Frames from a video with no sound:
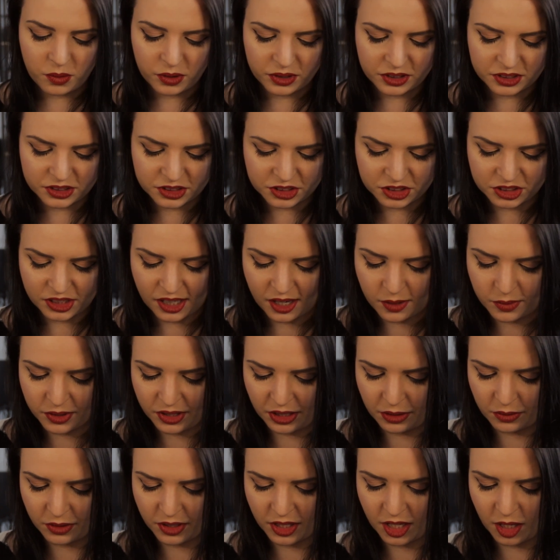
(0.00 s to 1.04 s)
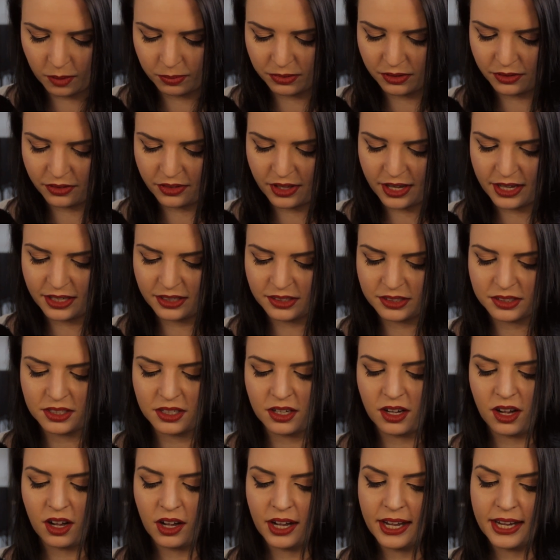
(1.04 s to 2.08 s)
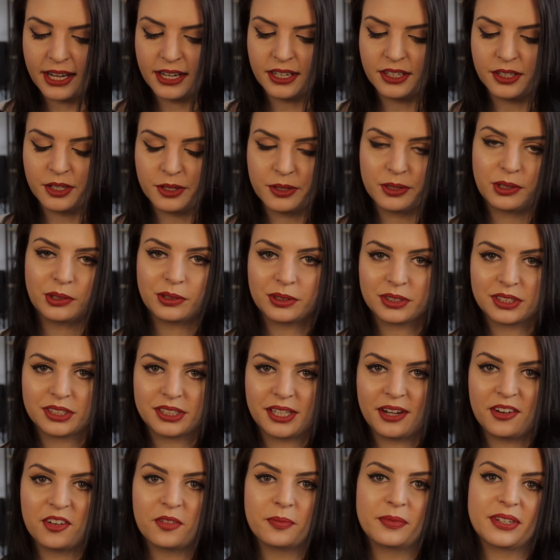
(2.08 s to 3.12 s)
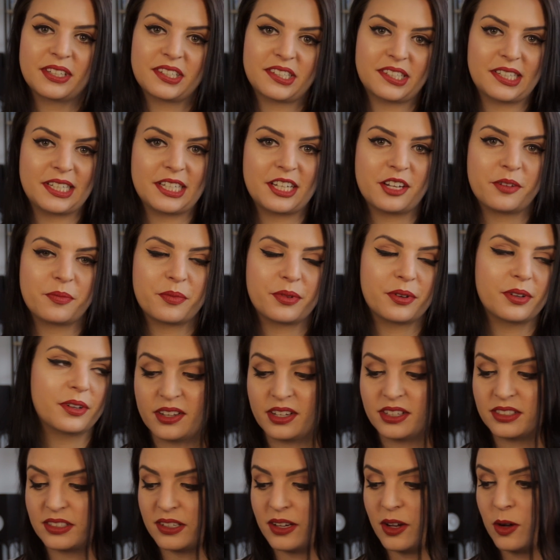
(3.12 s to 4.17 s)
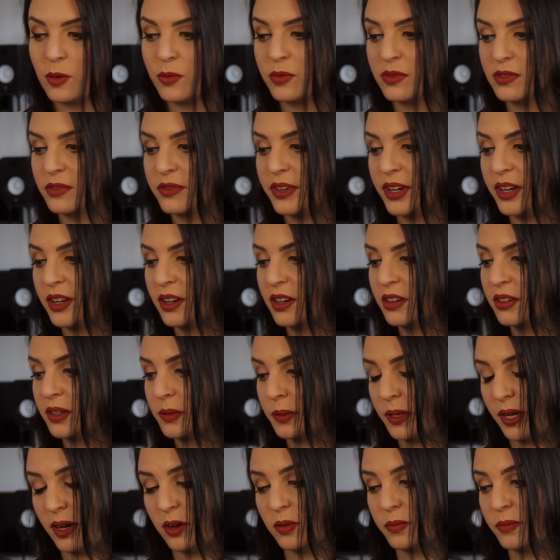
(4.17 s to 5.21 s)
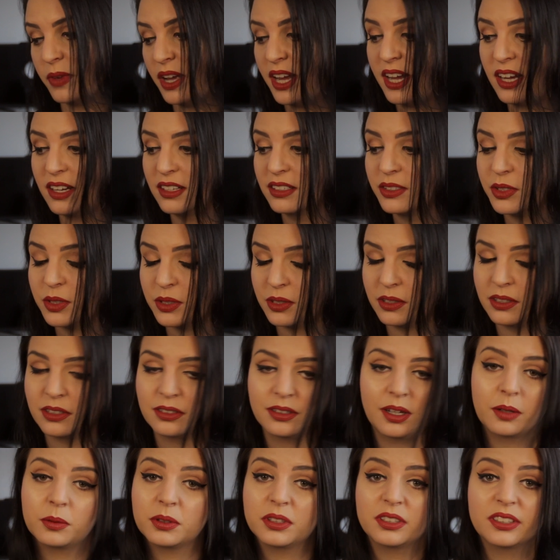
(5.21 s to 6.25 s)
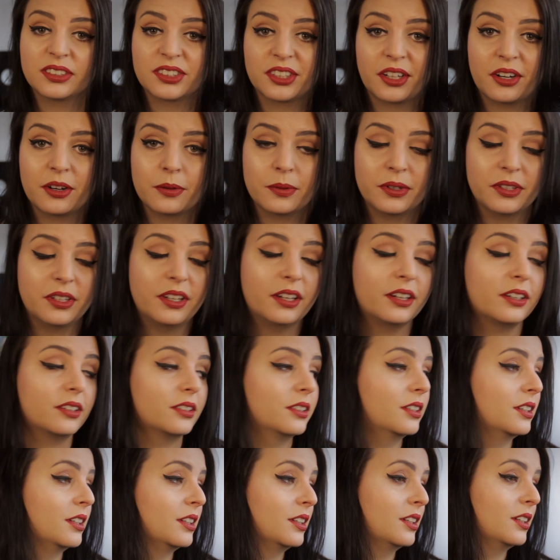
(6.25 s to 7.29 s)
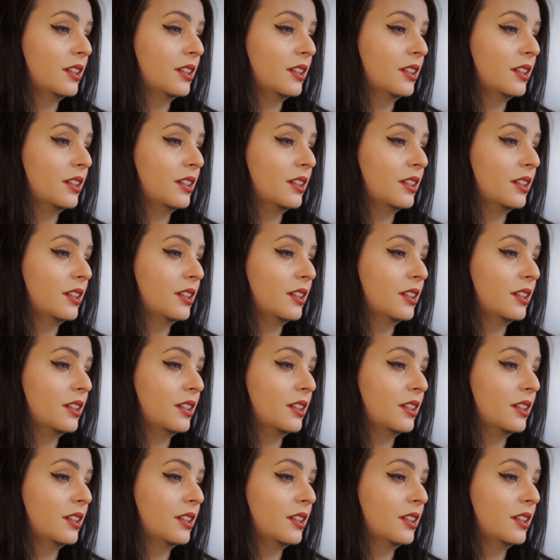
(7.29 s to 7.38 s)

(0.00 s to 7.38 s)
wanted to share with you a couple of things that I use to help me sleep. I think it's a helpful video, it would help me, so I'm gonna share it with you.